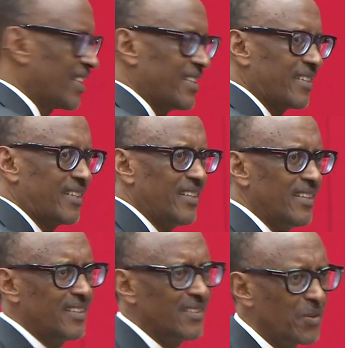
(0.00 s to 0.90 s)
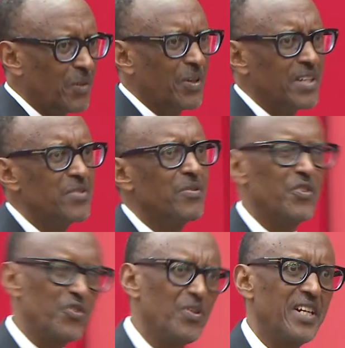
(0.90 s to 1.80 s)
skin, what you
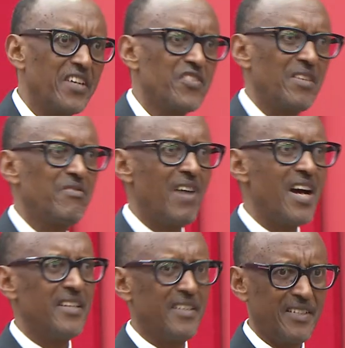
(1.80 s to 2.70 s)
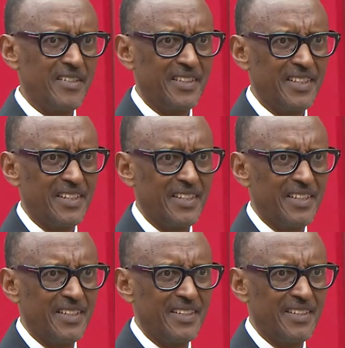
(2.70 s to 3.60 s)
would actually find.
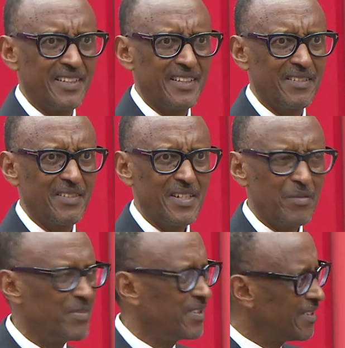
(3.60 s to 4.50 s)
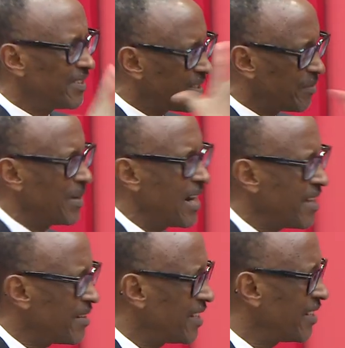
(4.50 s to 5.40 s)
Must be the
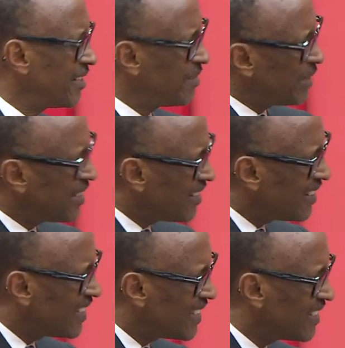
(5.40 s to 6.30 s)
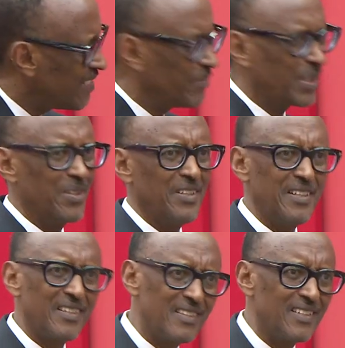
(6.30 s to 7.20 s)
smile, and then, but below
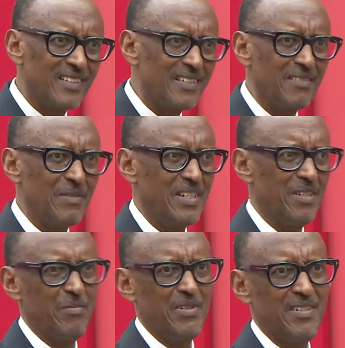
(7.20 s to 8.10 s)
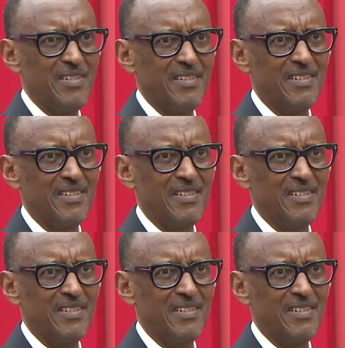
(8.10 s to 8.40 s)
it, must be.